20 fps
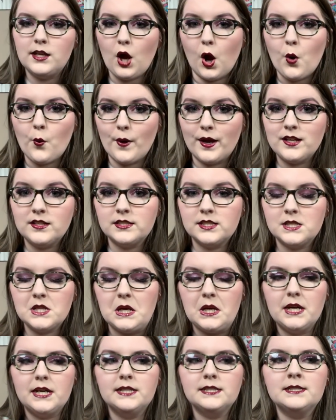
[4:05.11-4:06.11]
always
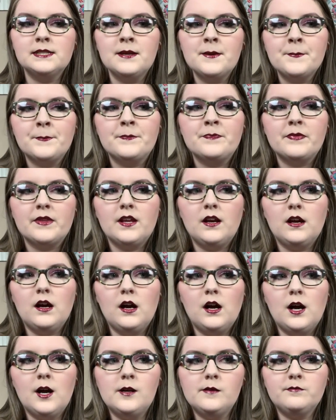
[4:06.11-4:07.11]
does.
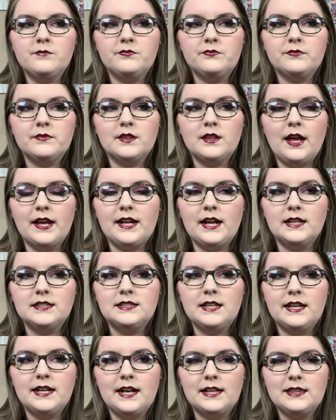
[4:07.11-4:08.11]
Like I
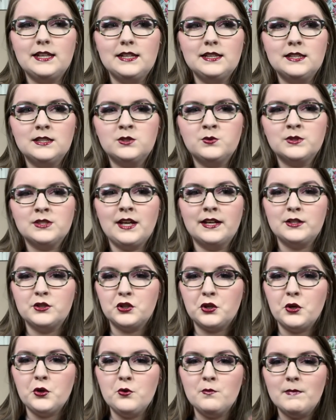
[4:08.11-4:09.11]
said, I think this was like
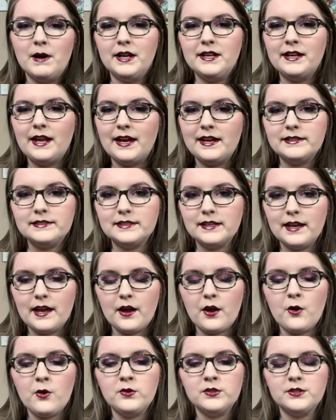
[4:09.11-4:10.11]
2 Mondays
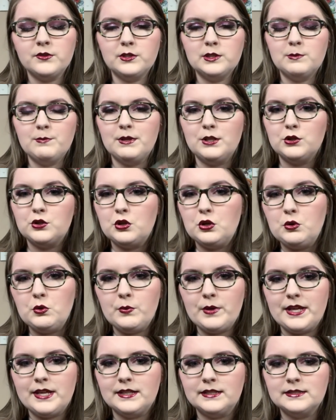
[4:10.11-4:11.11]
ago, so it's been 2
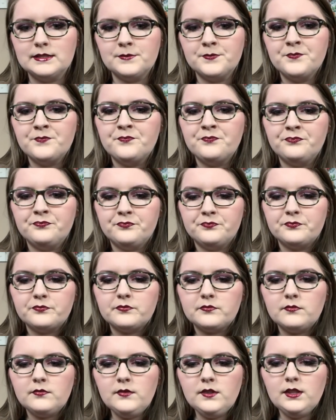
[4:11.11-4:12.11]
weeks.
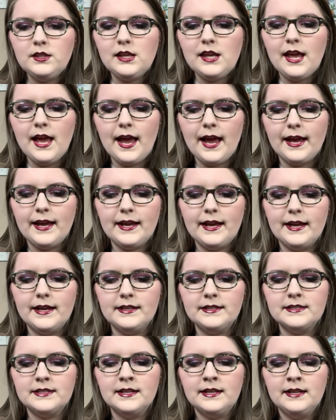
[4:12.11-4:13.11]

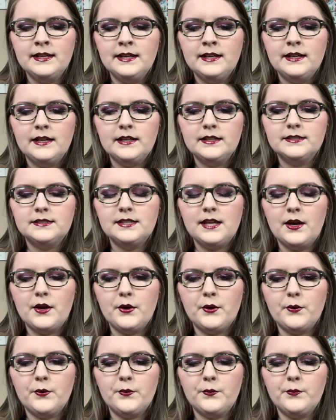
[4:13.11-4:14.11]
And
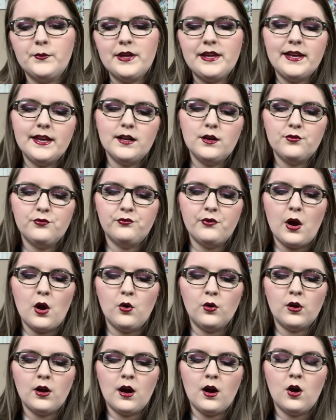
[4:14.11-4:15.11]
so we get a
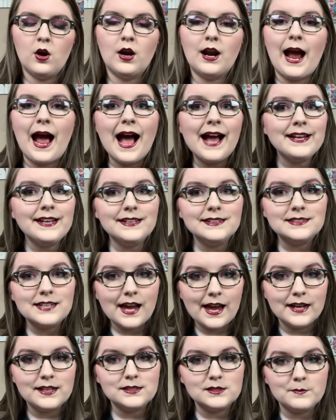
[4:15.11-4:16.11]
phone call, or I get
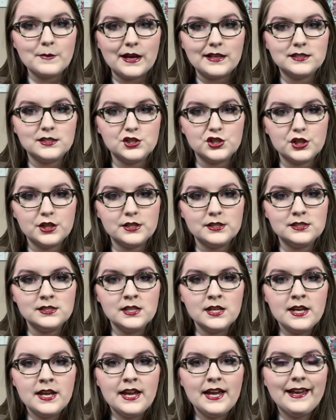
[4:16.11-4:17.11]
text messages.
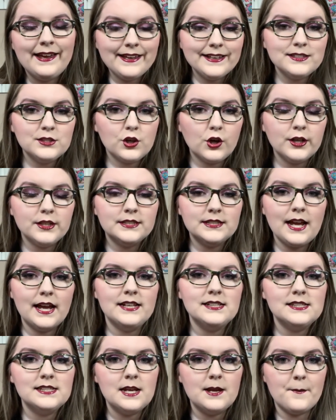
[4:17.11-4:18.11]
He starts
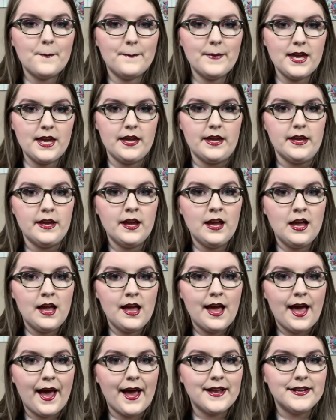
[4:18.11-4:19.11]
texting me
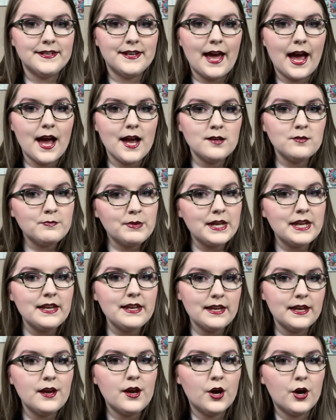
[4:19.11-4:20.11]
at 9
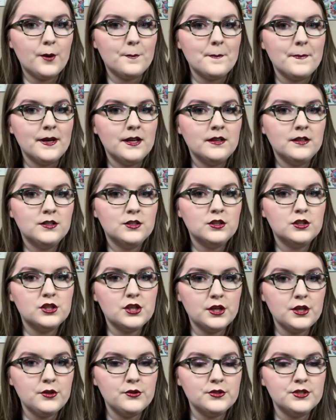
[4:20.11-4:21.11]
p.m.
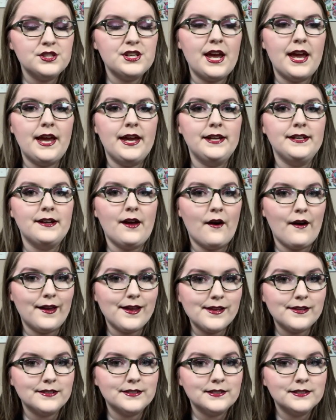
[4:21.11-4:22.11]
Tuesday
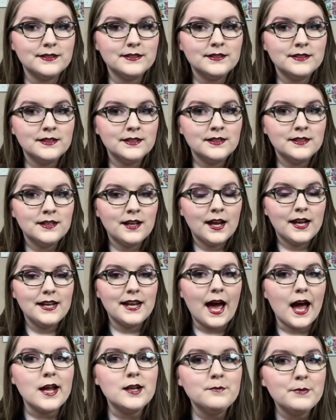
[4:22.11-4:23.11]
night.
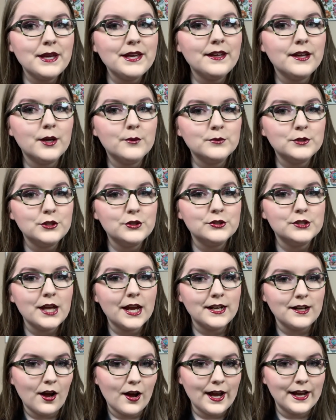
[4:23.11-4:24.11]
9 p.m.
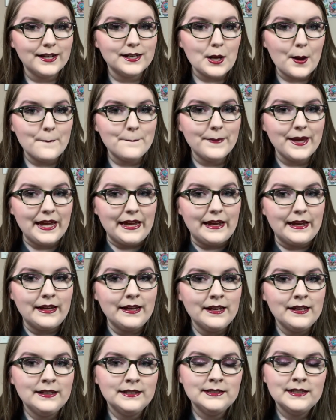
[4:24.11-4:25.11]
Tuesday night, me.
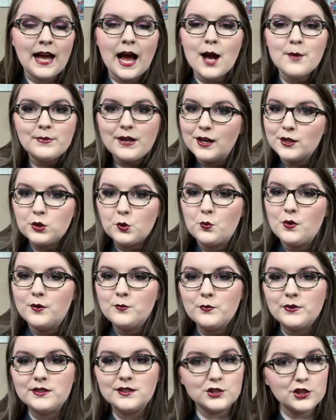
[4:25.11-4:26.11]
I'm not the one
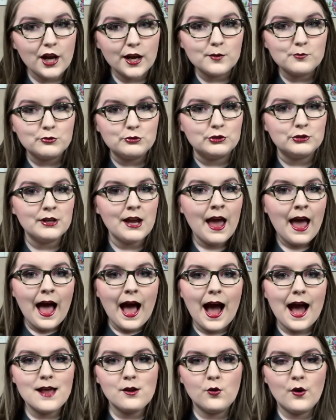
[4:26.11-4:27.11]
with the checkbook.
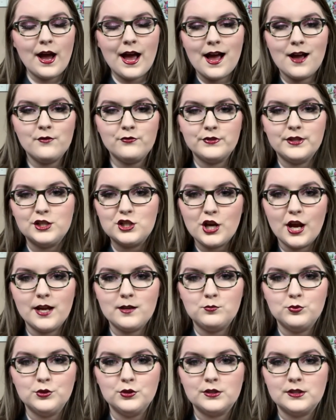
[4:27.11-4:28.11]
I don't have the
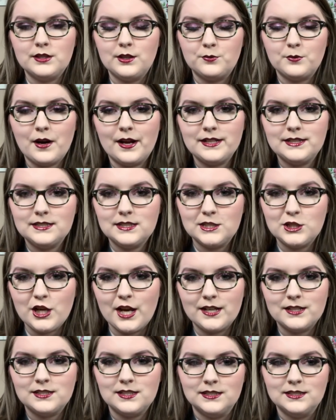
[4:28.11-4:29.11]
checkbook that writes the
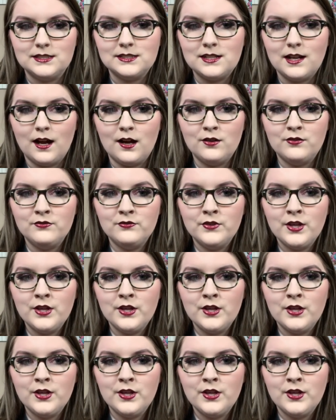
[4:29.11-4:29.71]
checks and stuff.